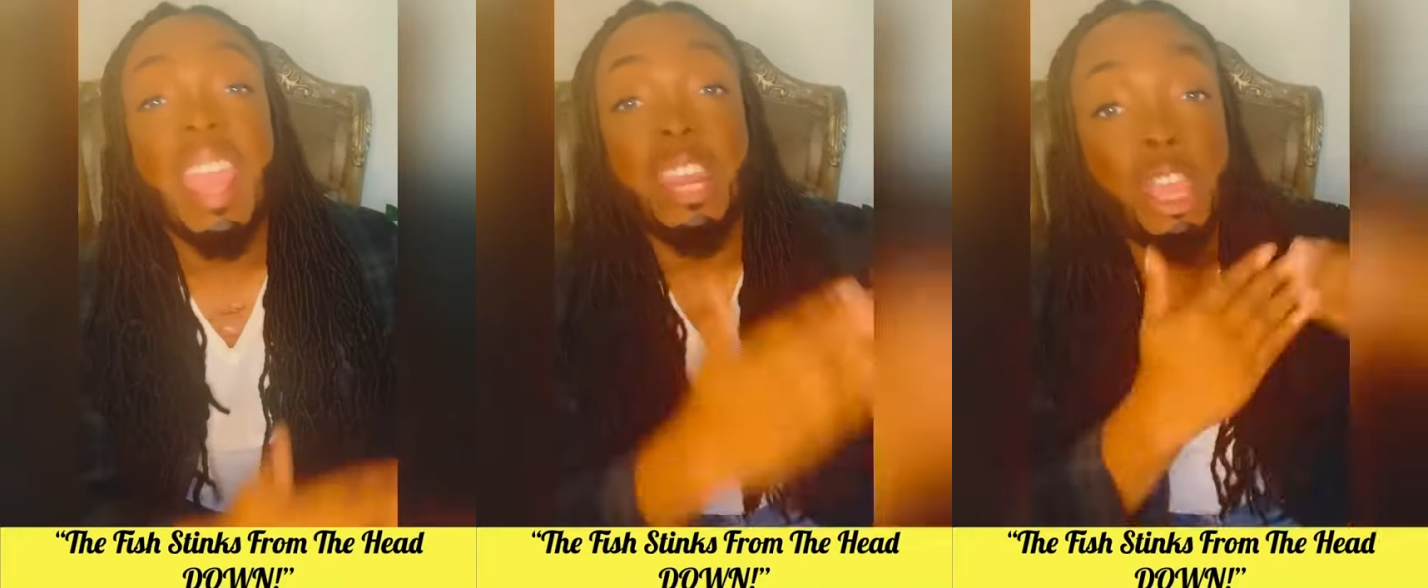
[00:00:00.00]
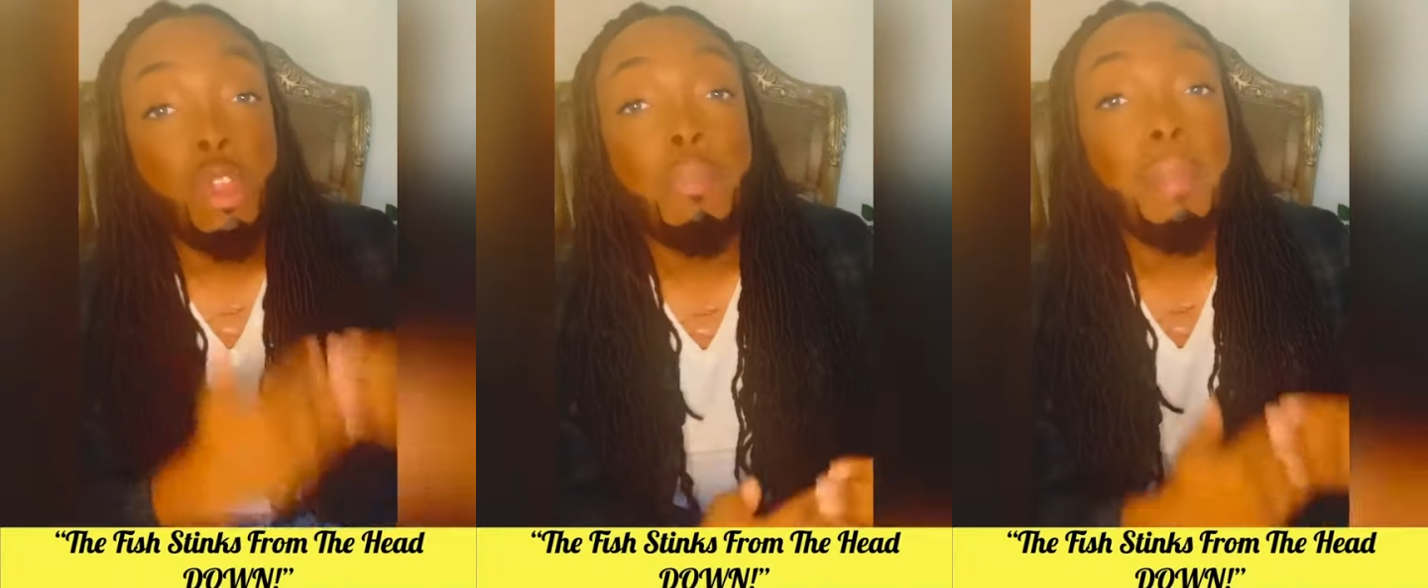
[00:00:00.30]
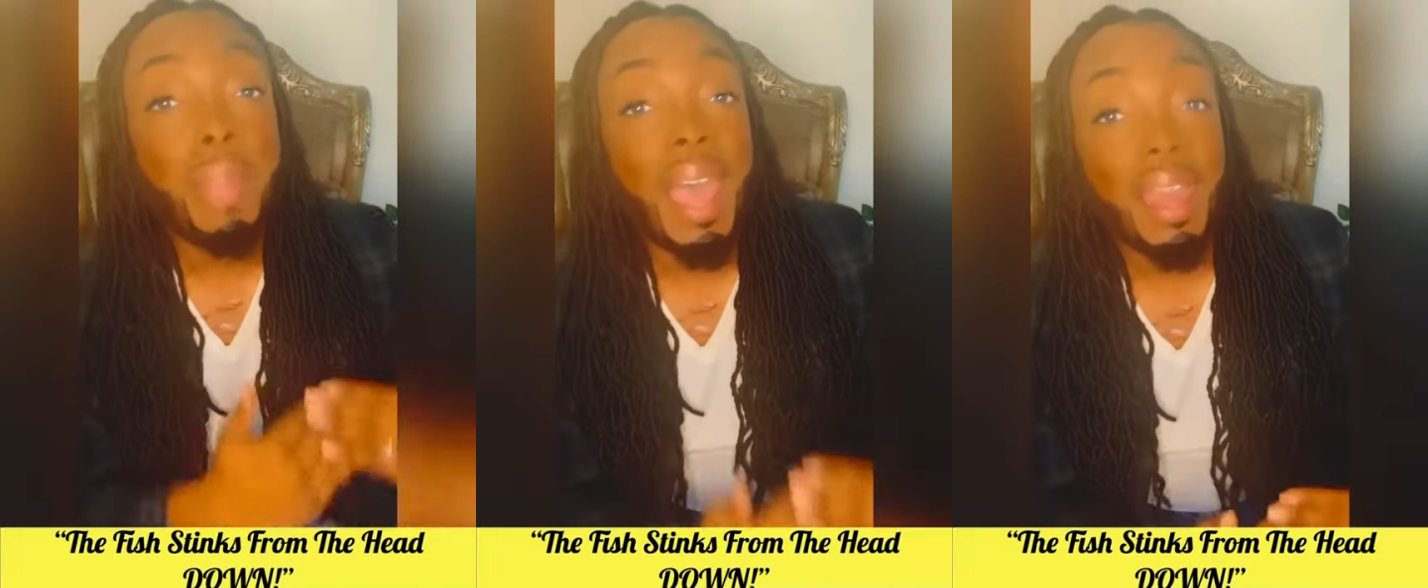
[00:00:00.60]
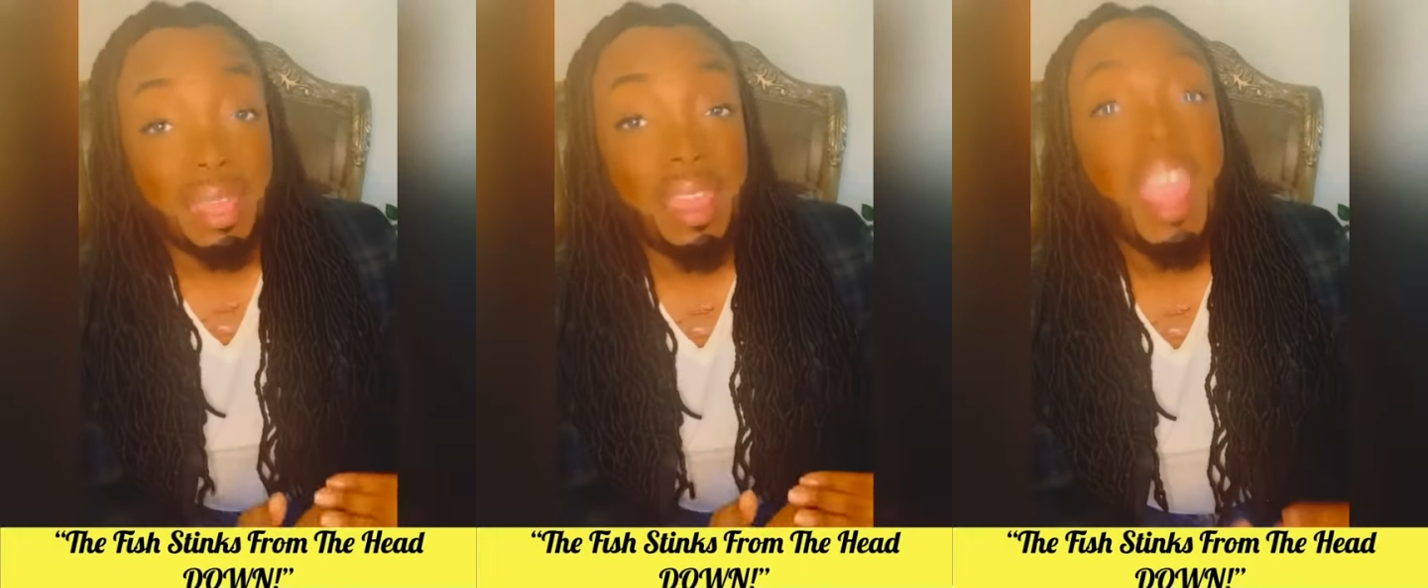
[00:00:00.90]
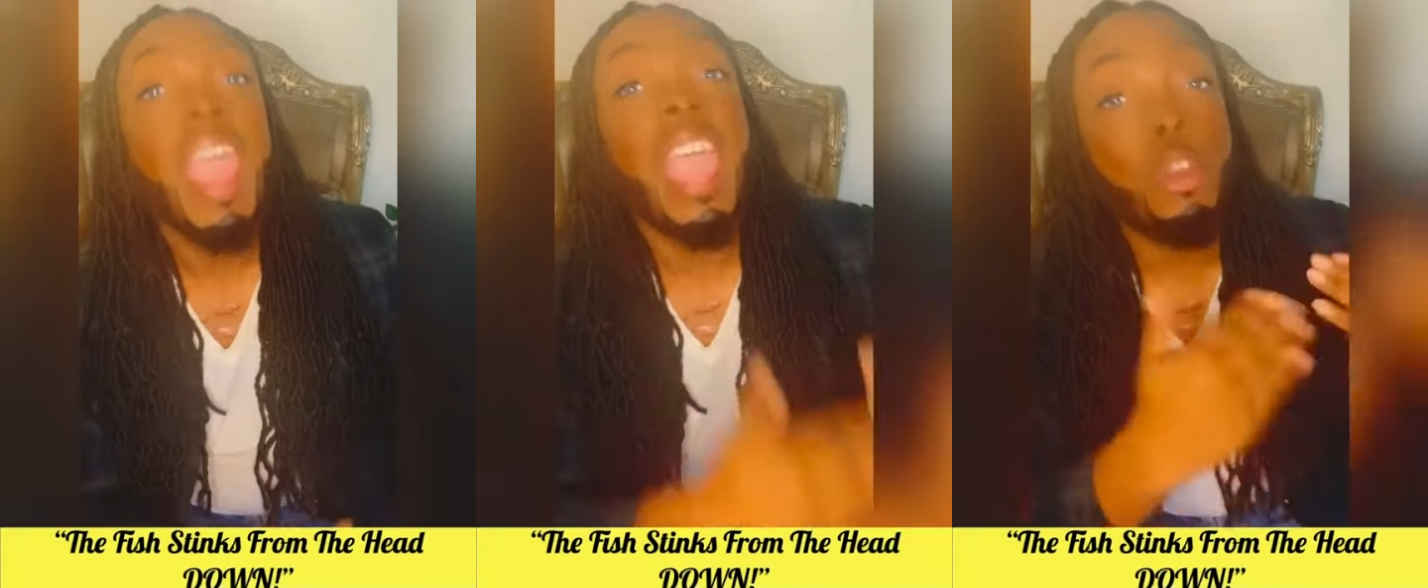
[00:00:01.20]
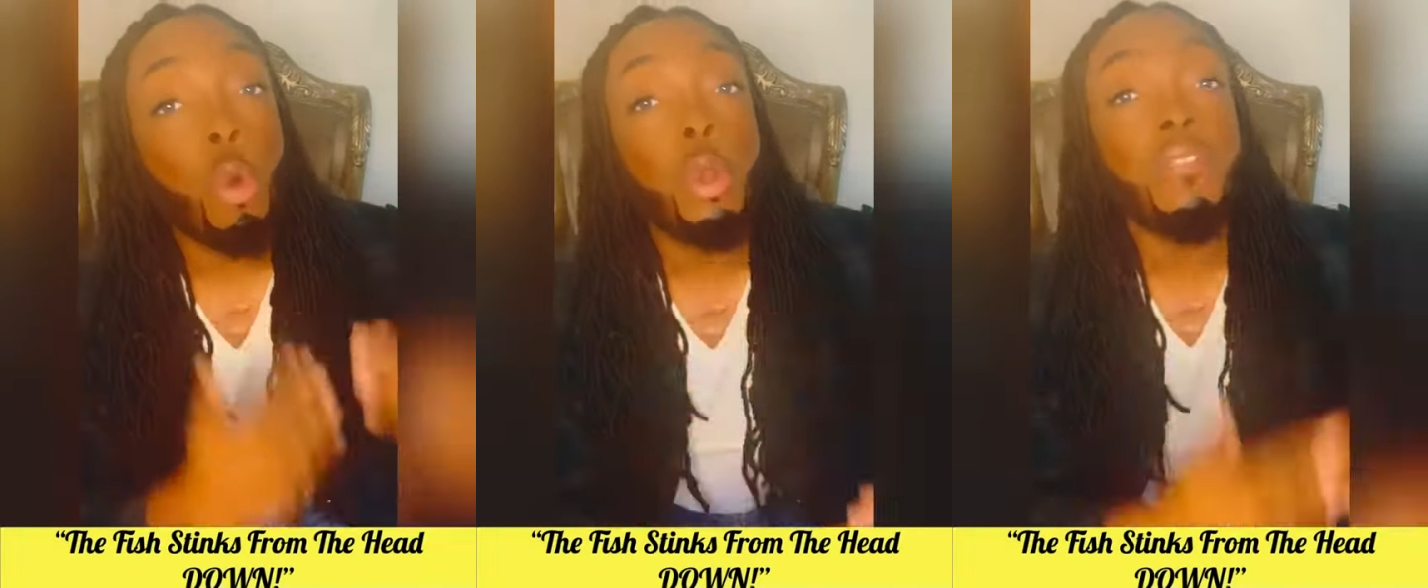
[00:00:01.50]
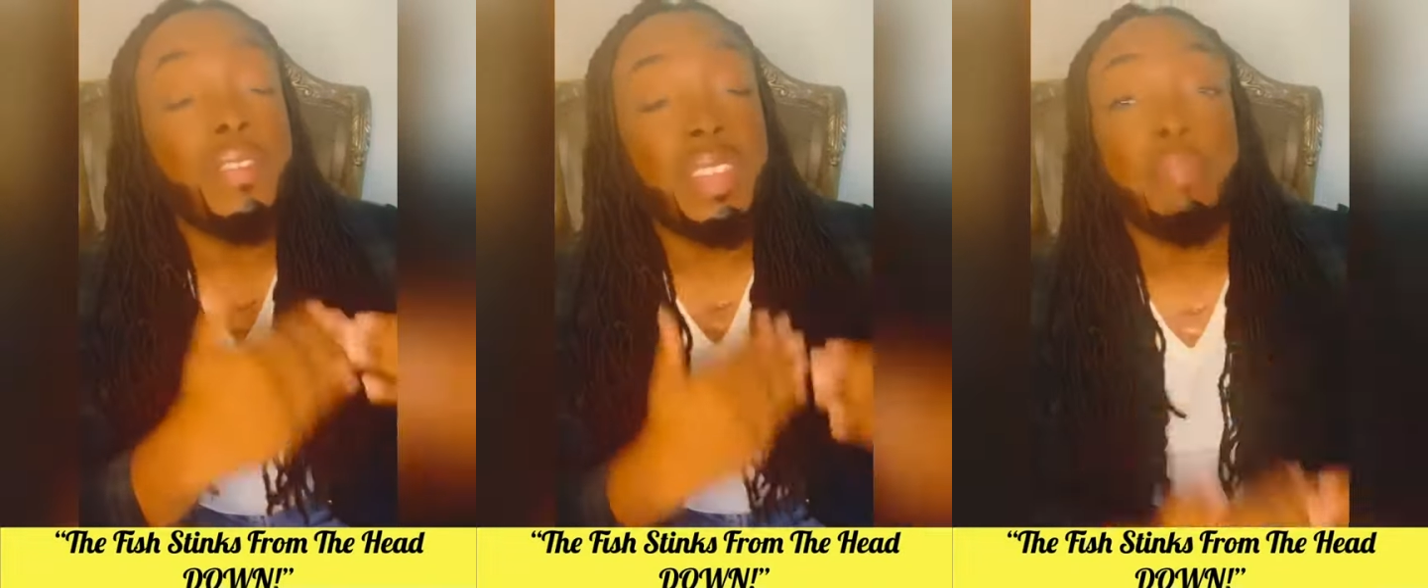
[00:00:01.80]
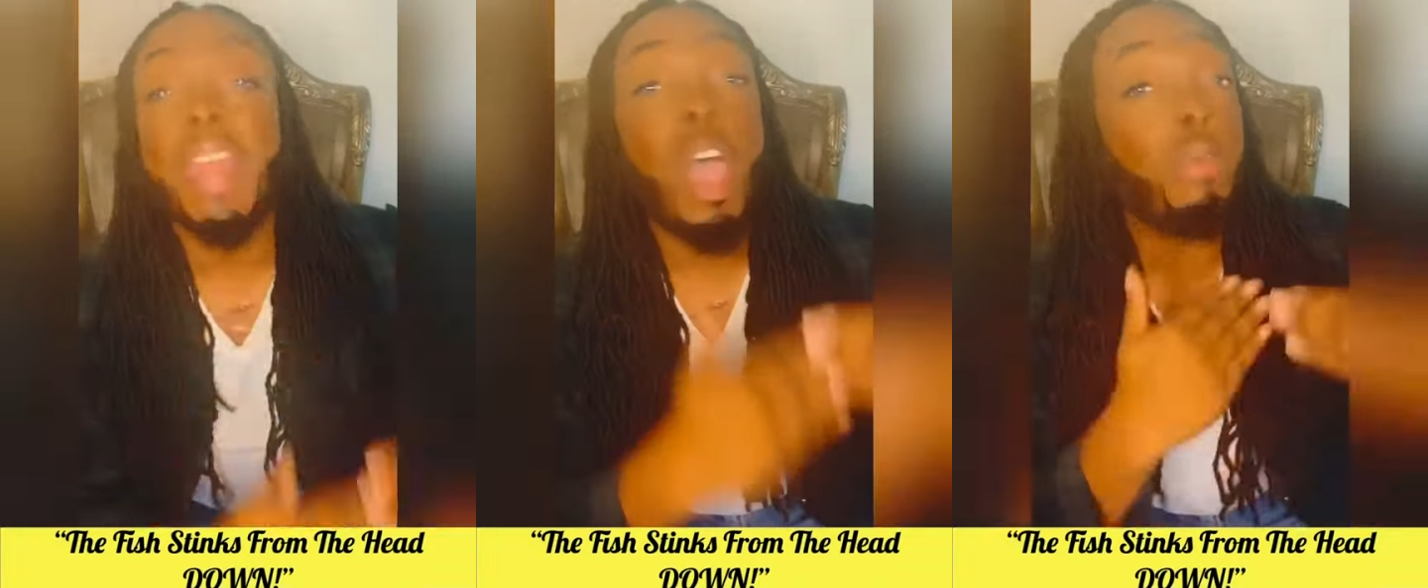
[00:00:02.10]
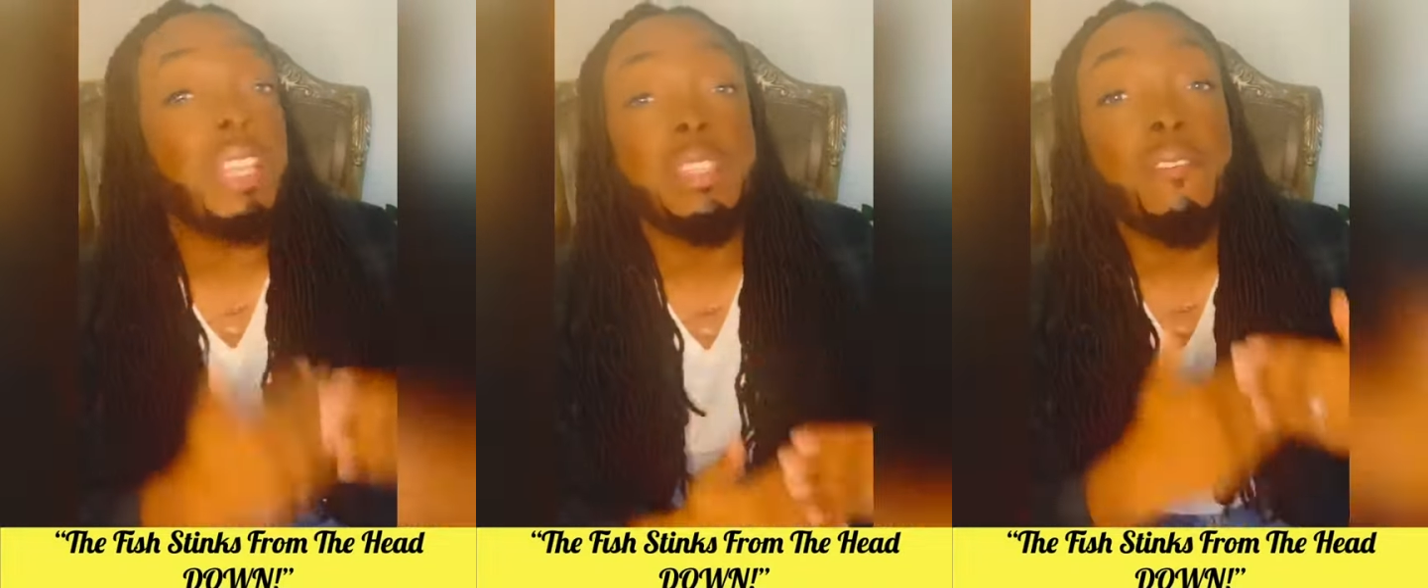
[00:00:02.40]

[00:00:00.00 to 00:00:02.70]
in a human body in order for them not only to